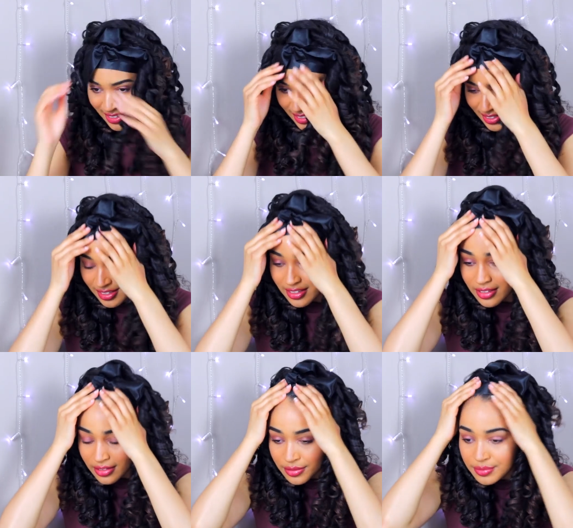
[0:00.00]

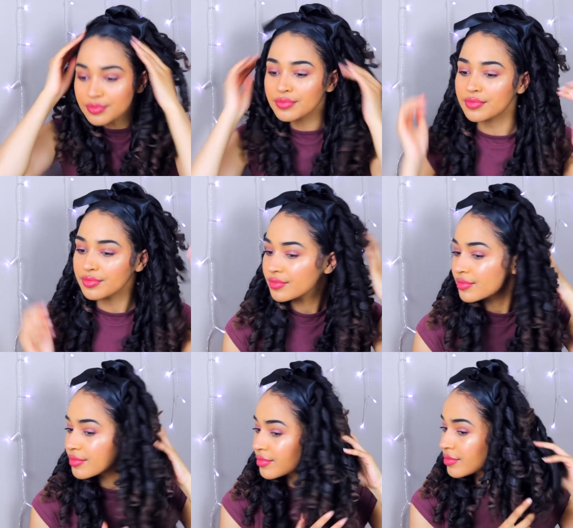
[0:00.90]

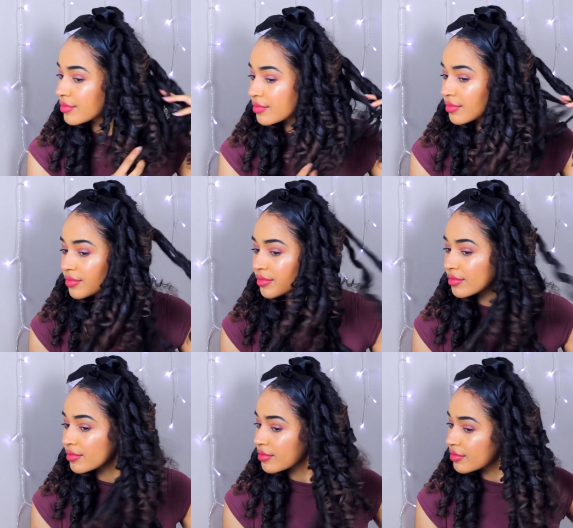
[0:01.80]

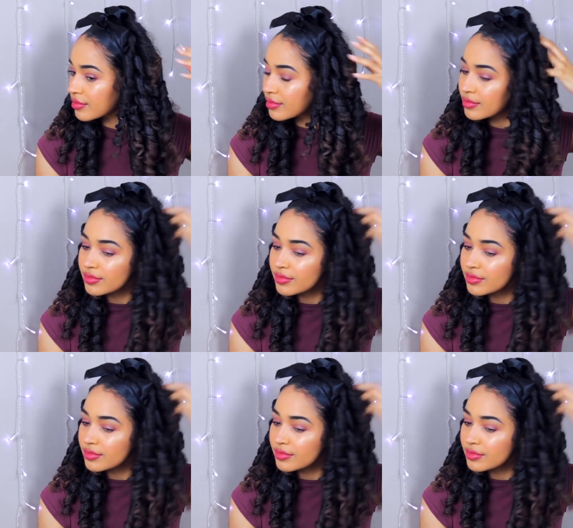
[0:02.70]
Nothing is said.